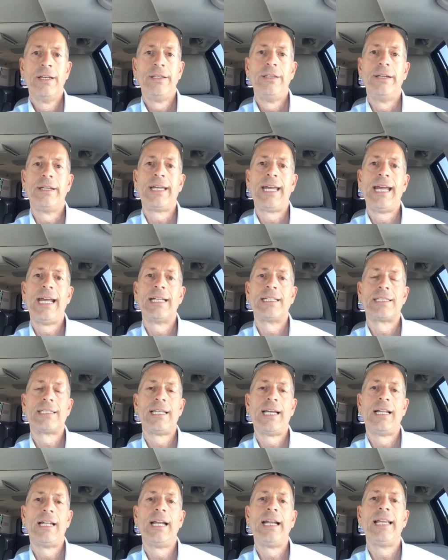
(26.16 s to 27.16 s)
You can't
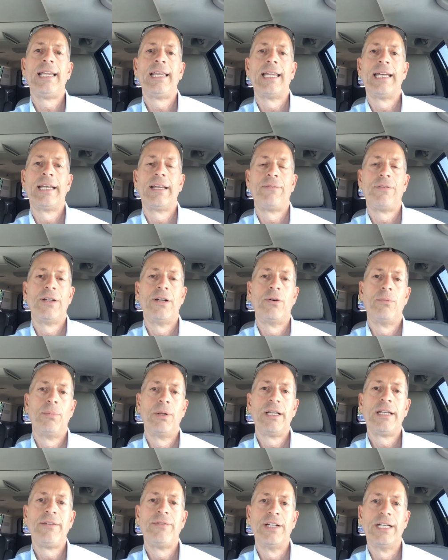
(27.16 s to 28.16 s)
sell anything if you don't
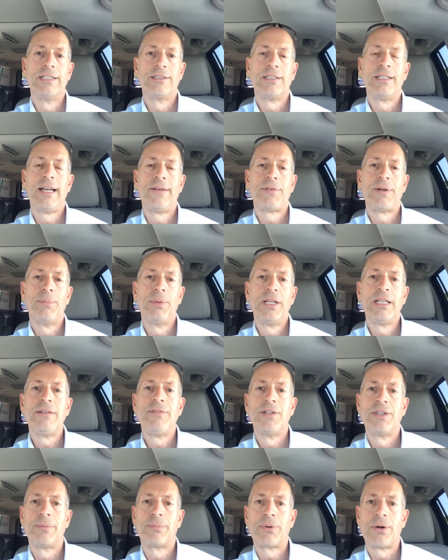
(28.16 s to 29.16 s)
believe in it. So you have to
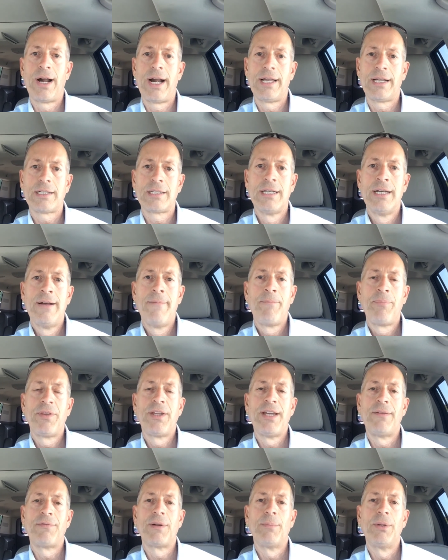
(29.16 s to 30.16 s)
believe in the product.
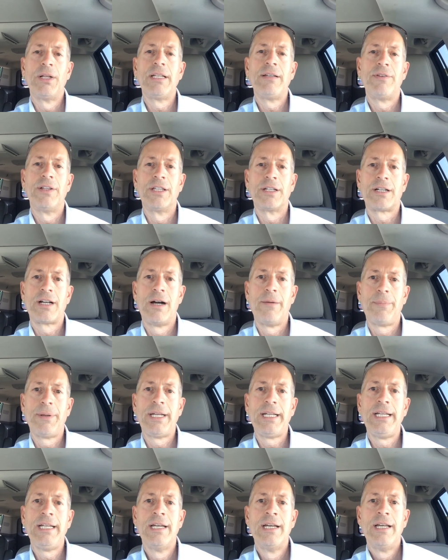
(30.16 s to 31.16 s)
You have to believe in the
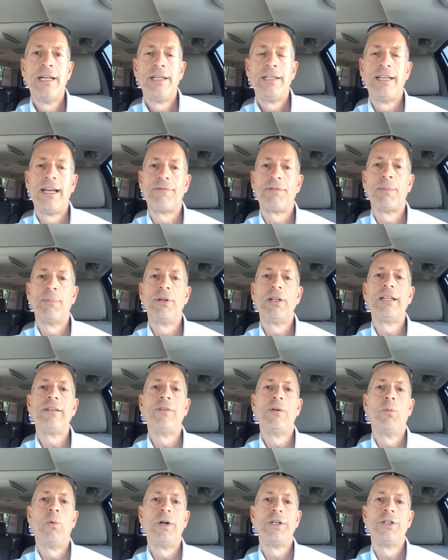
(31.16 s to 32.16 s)
company. You have to
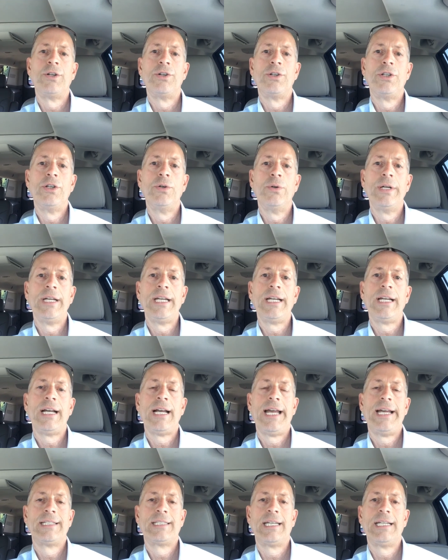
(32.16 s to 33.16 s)
believe in what you're doing
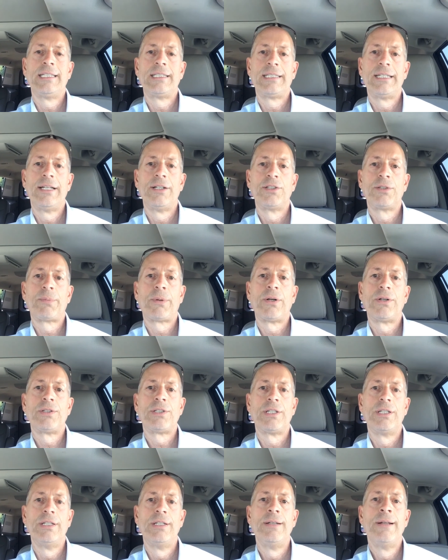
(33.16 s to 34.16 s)
as a
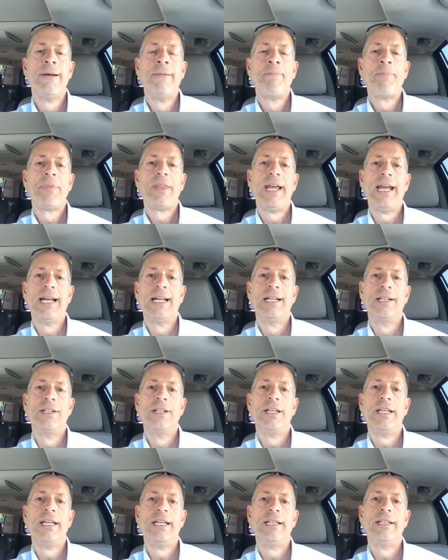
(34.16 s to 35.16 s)
salesperson
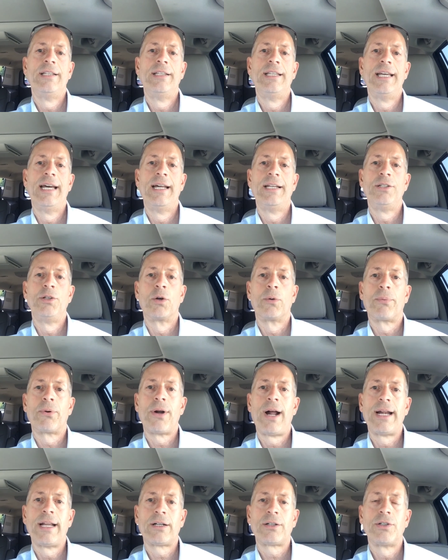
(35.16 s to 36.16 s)
and that your
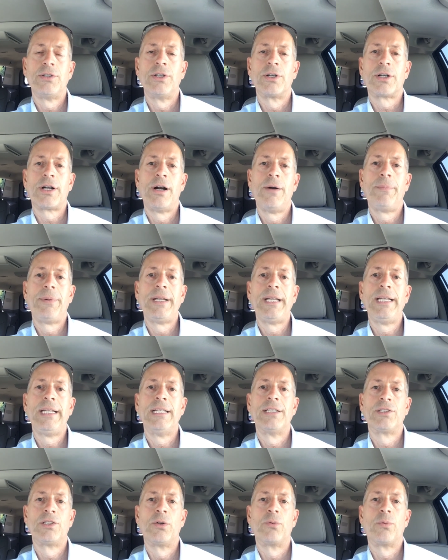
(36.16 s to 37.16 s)
product or your company
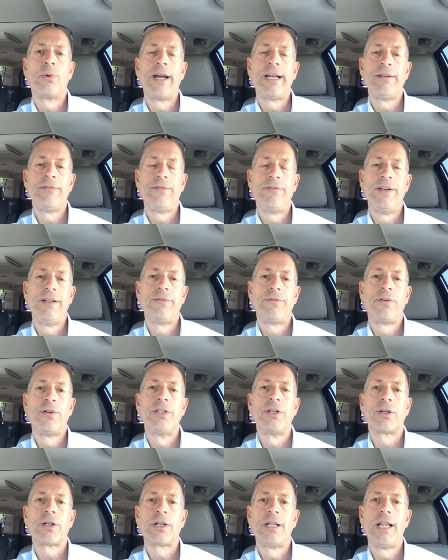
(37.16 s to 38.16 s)
is the right fit for
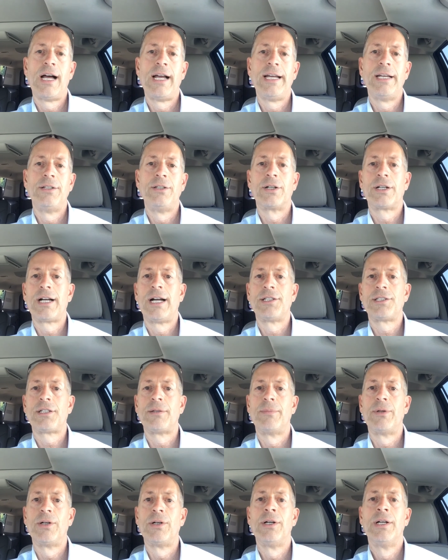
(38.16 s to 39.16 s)
your client, your
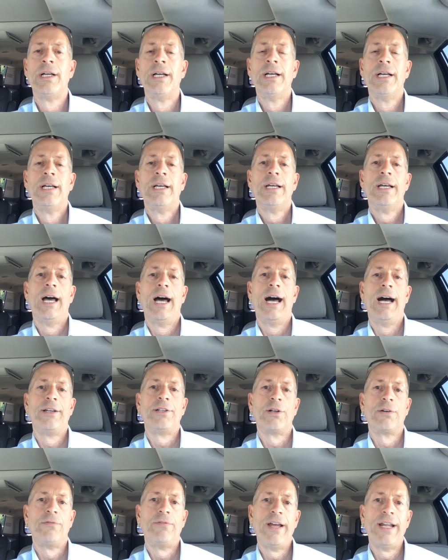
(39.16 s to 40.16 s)
customer, uh,
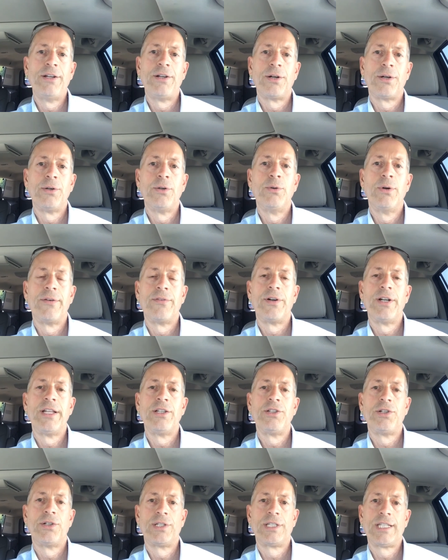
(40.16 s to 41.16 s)
your vendor, whoever it
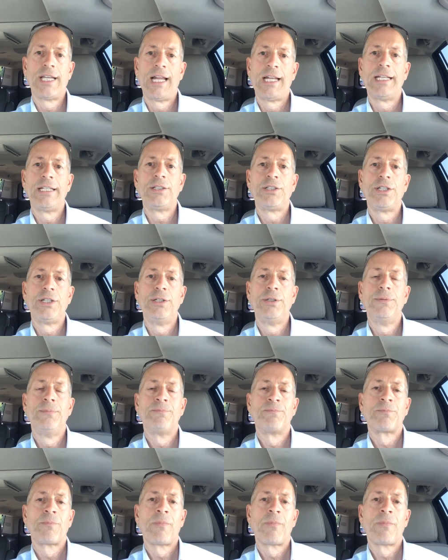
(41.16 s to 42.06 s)
is you're selling to.